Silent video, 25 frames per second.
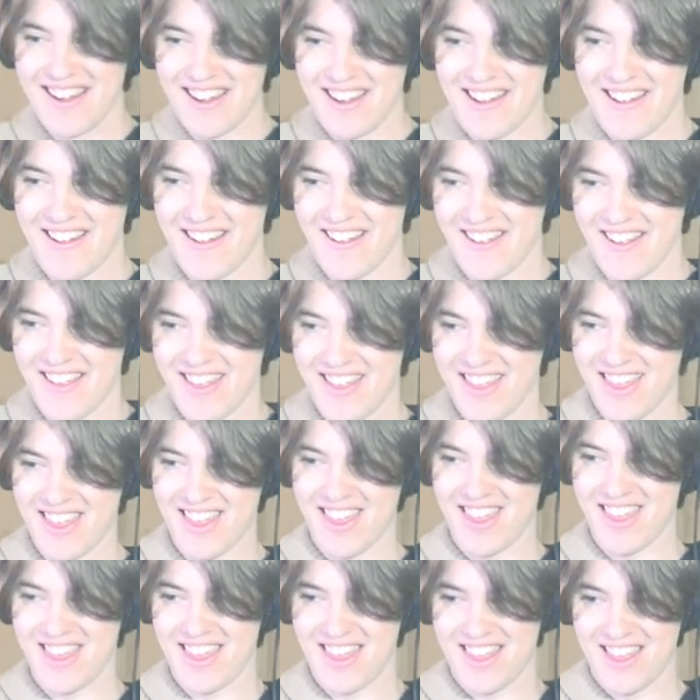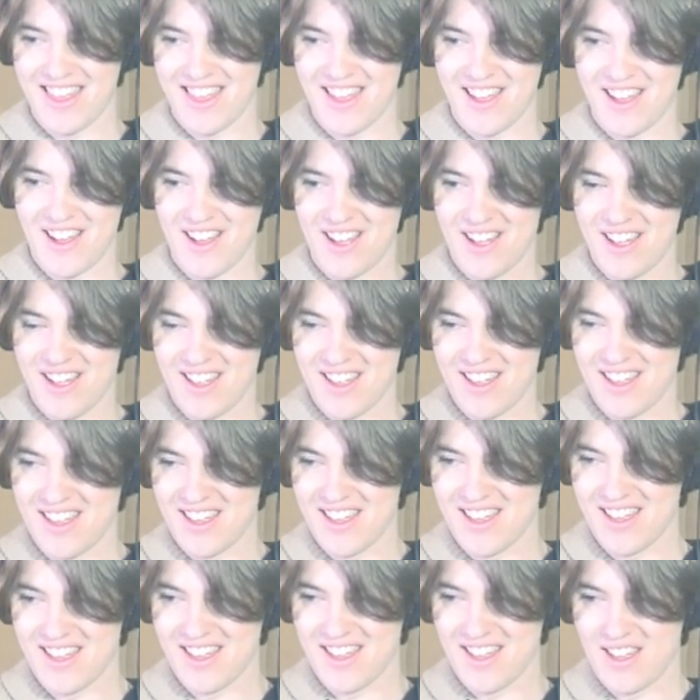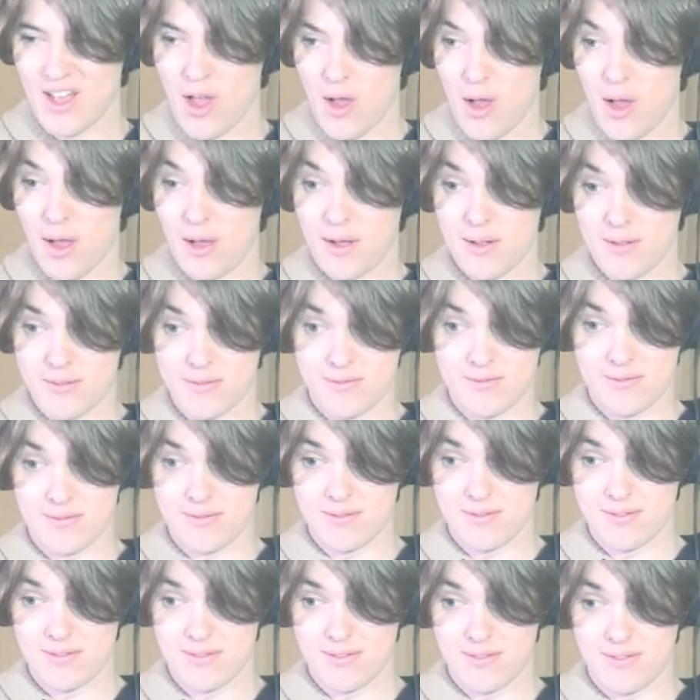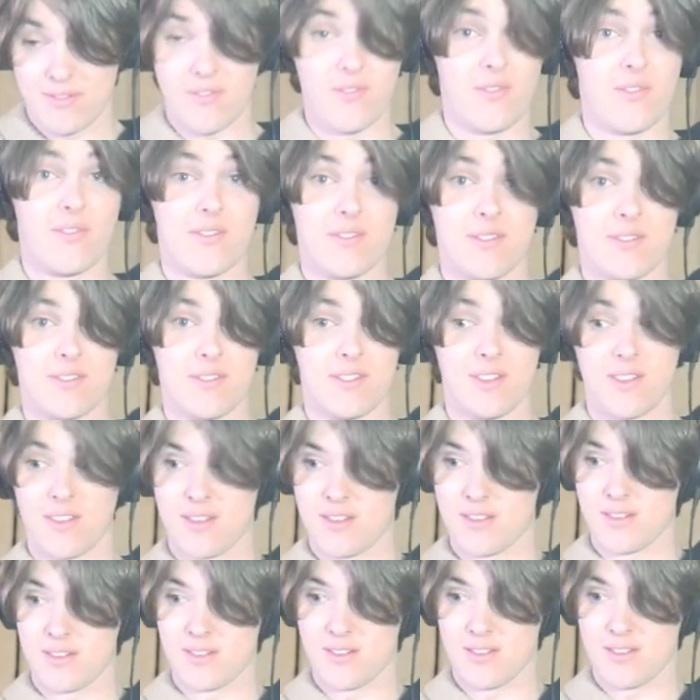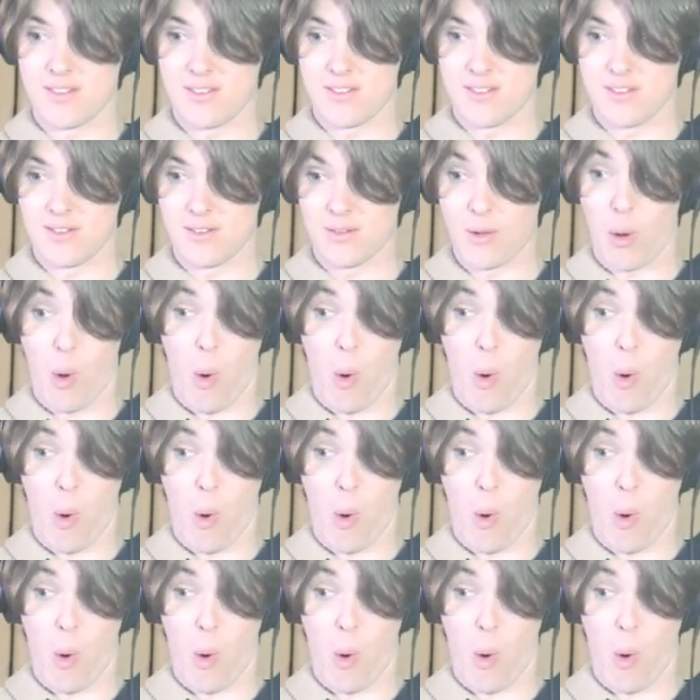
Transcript: [no speech]